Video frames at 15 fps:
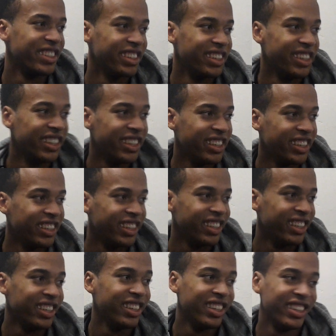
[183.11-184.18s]
10
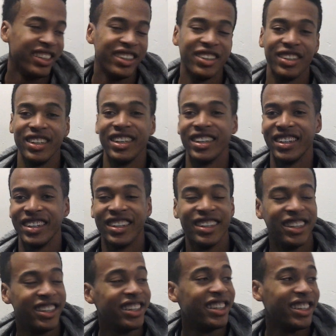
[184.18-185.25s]
assists at halftime, 15 for
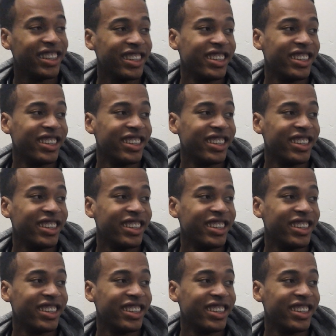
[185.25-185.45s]
the game.